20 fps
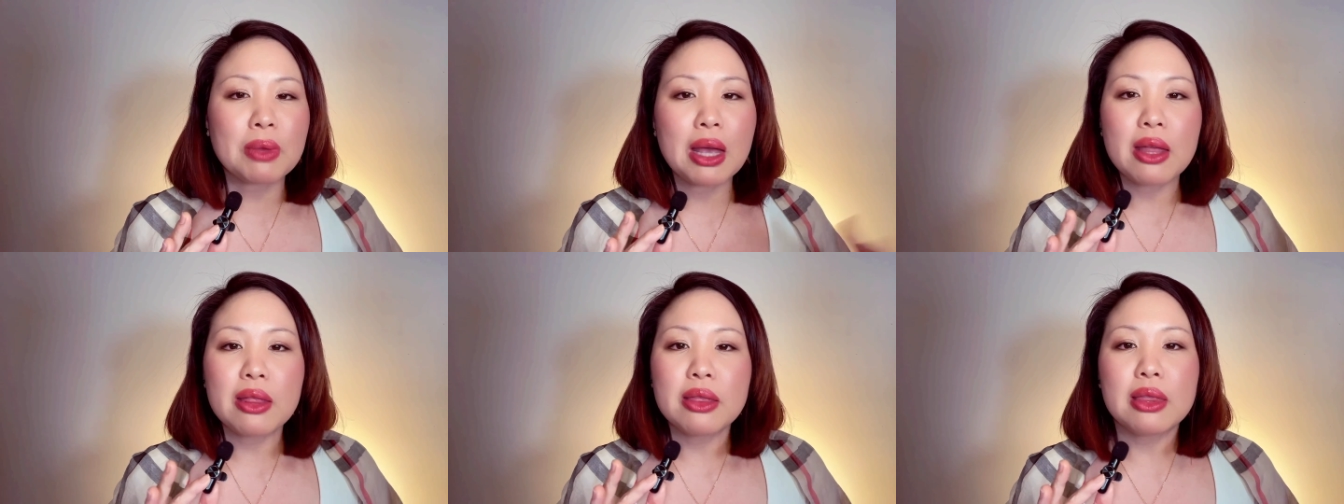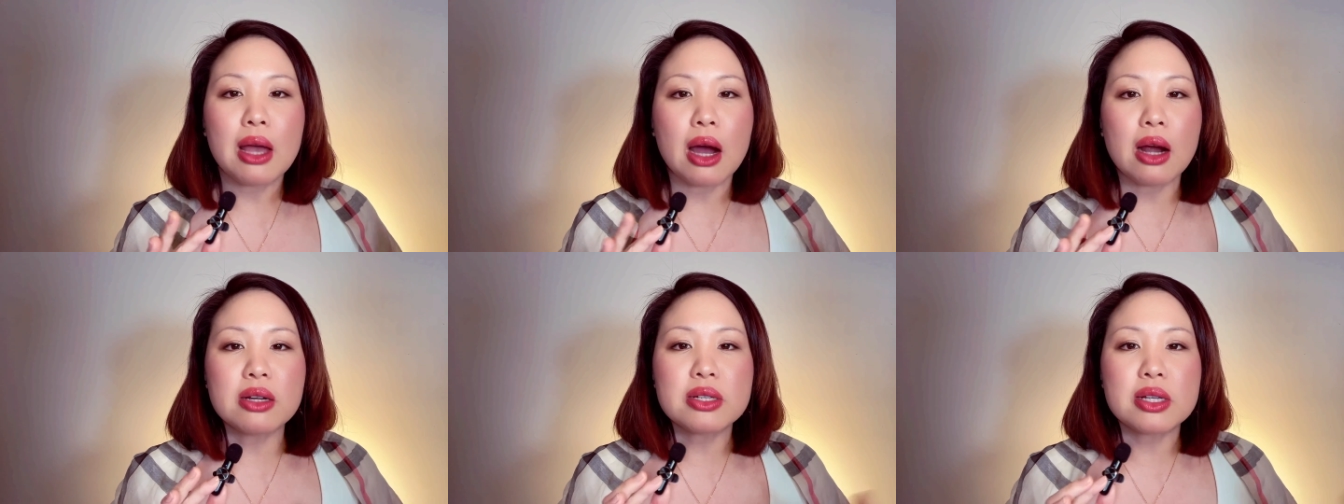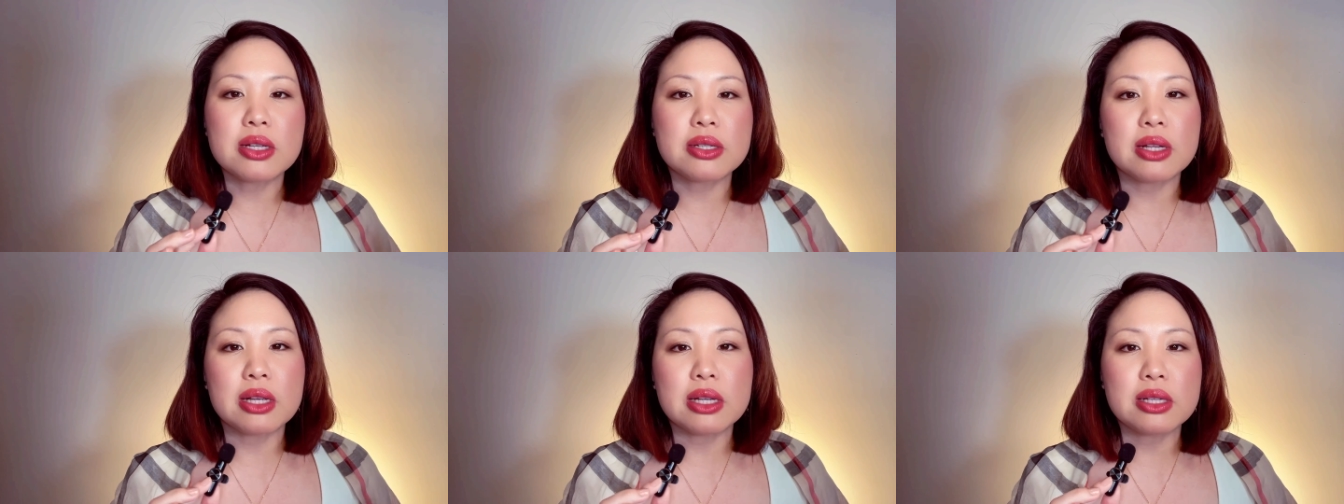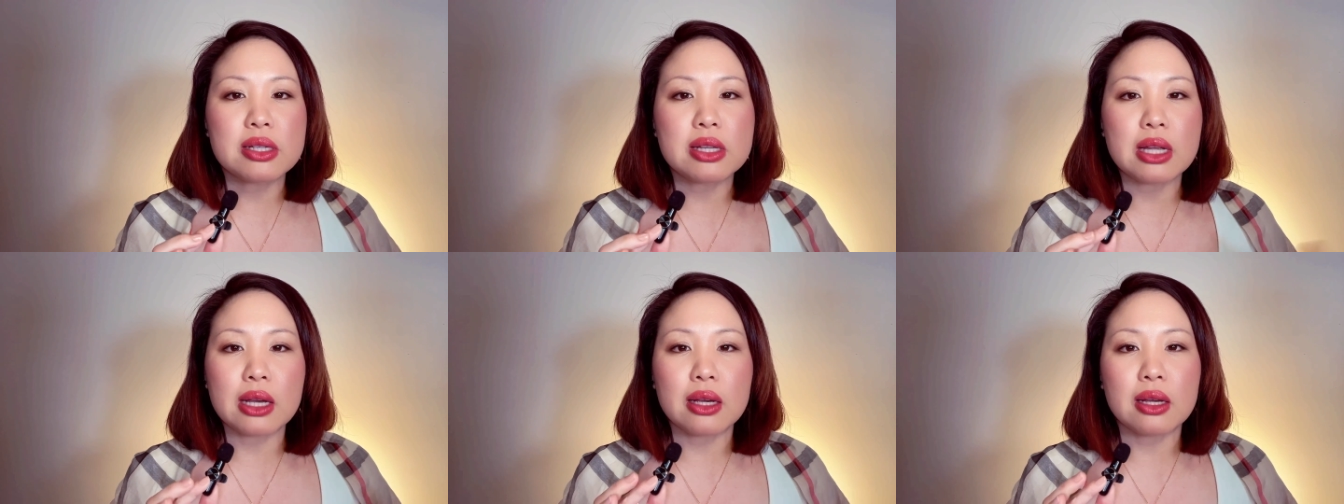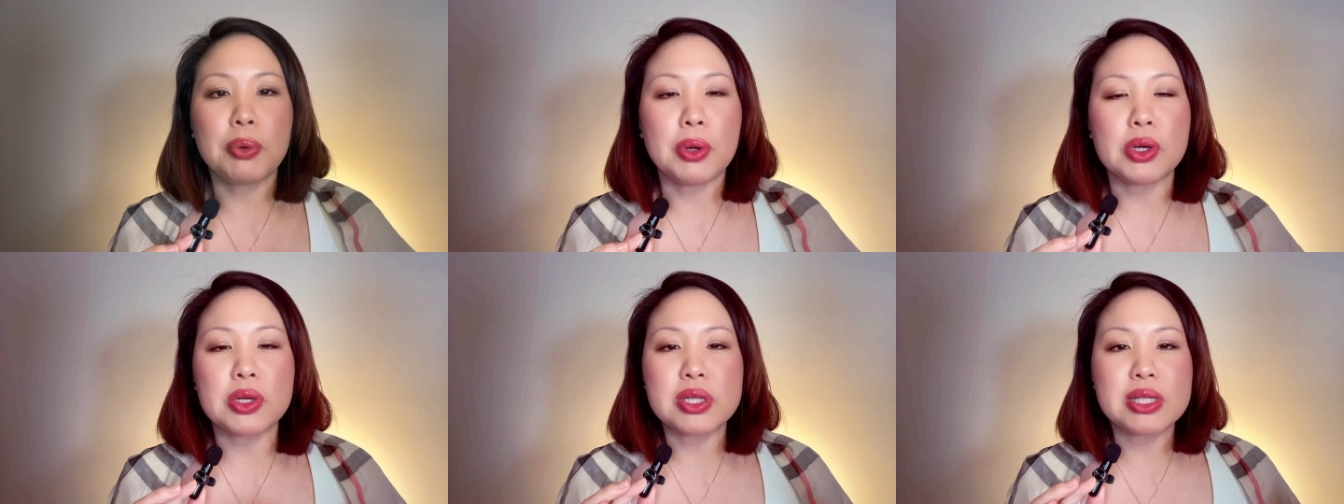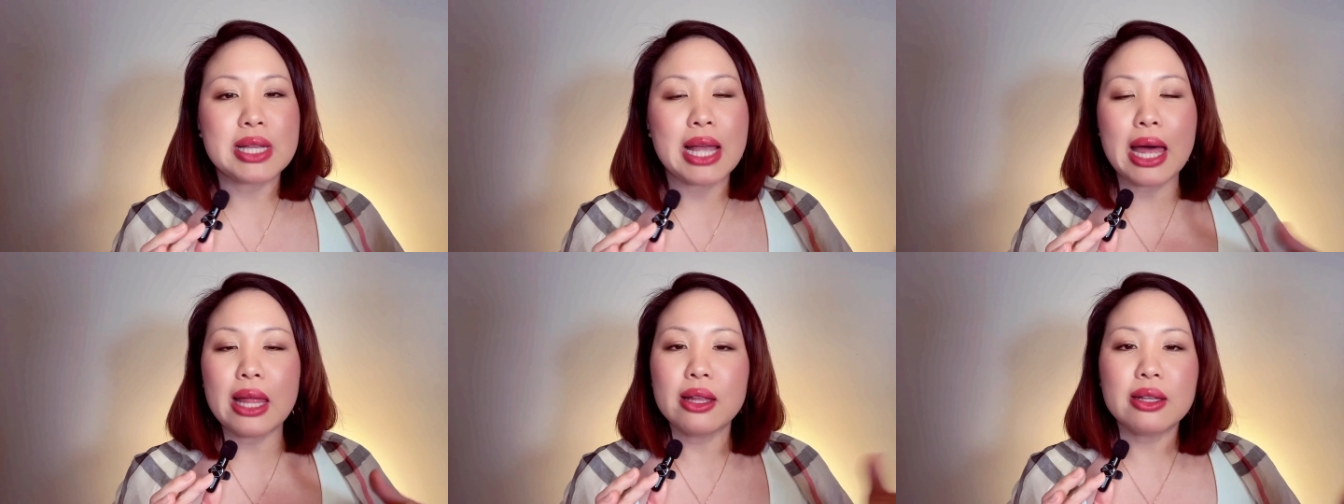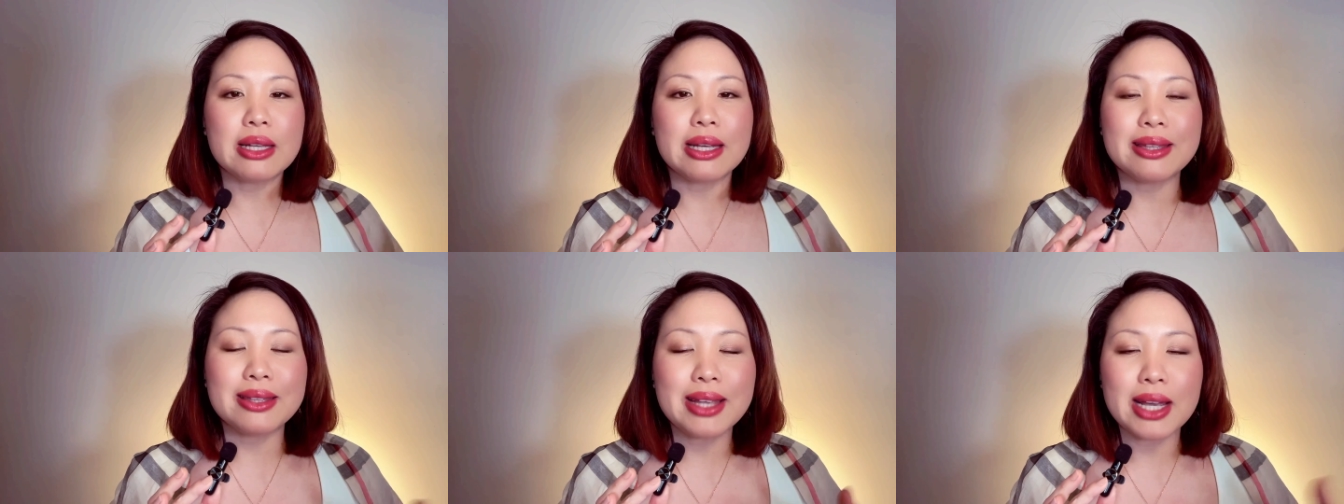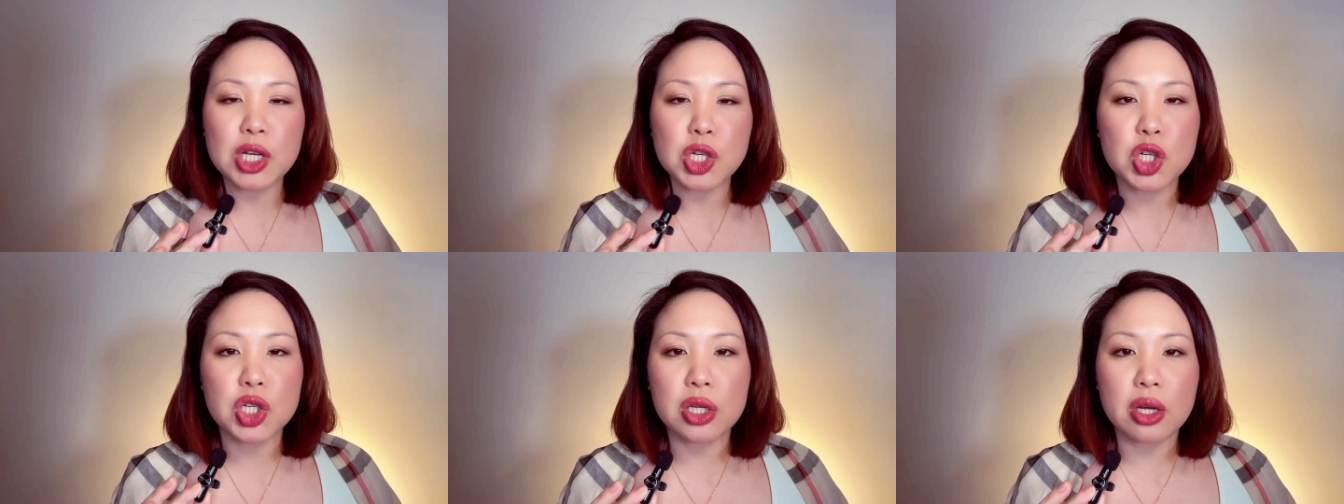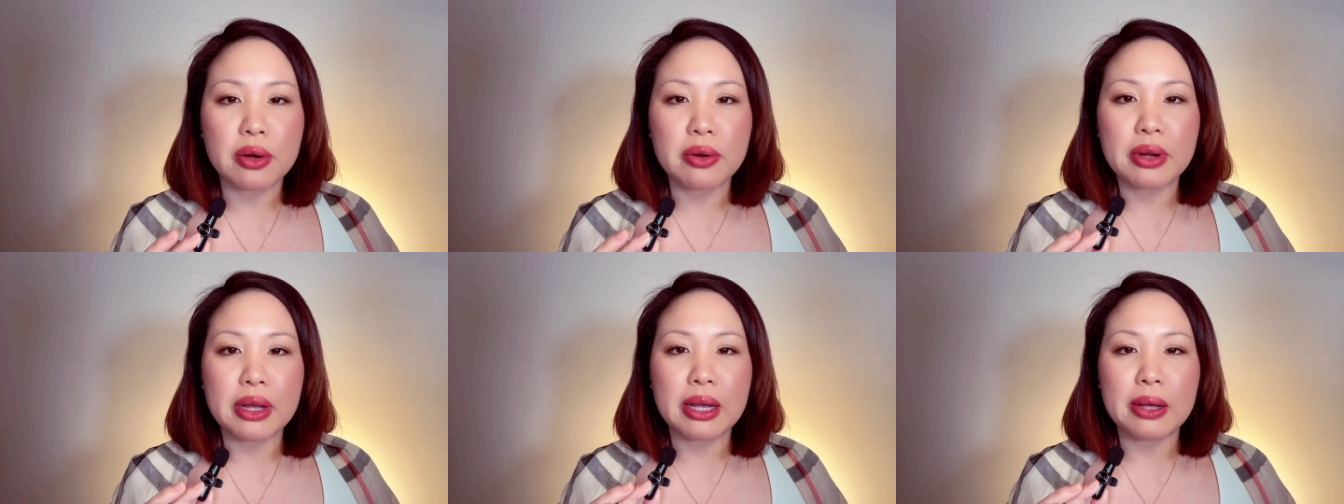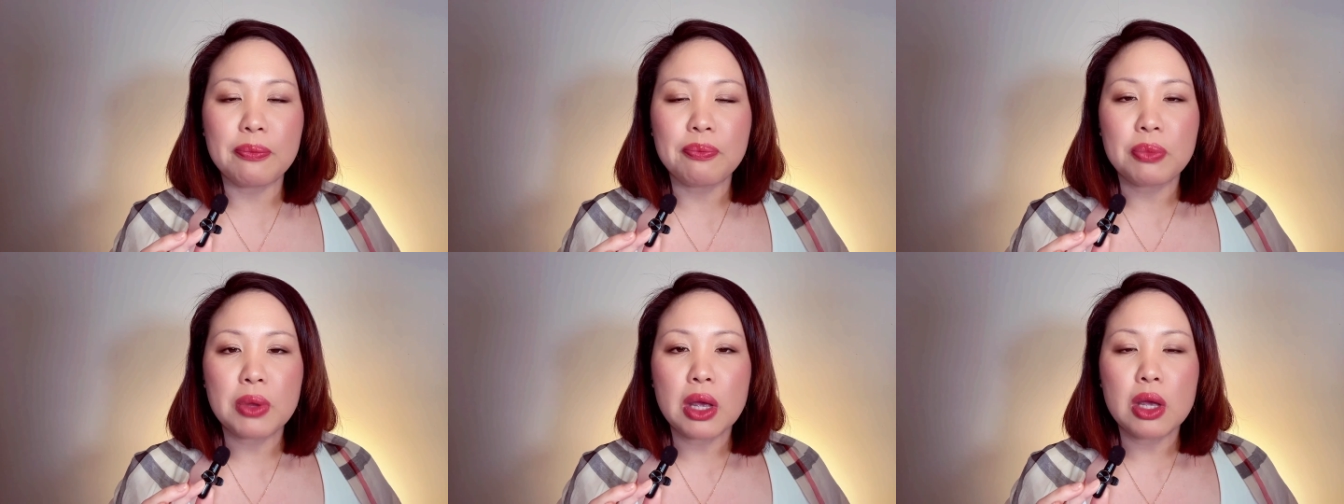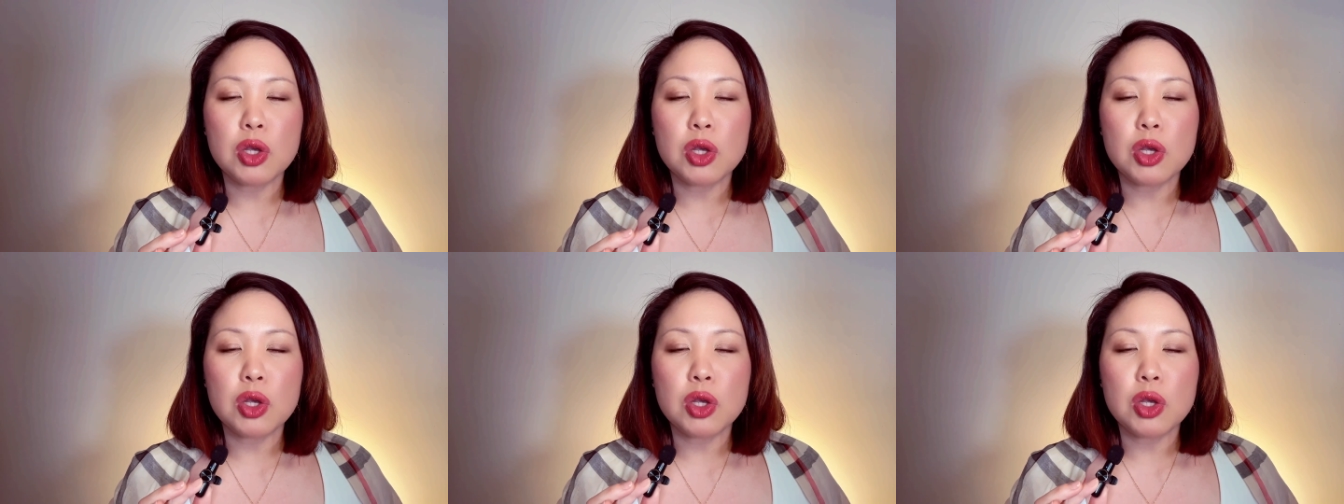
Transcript: narcissistic personality dictionary,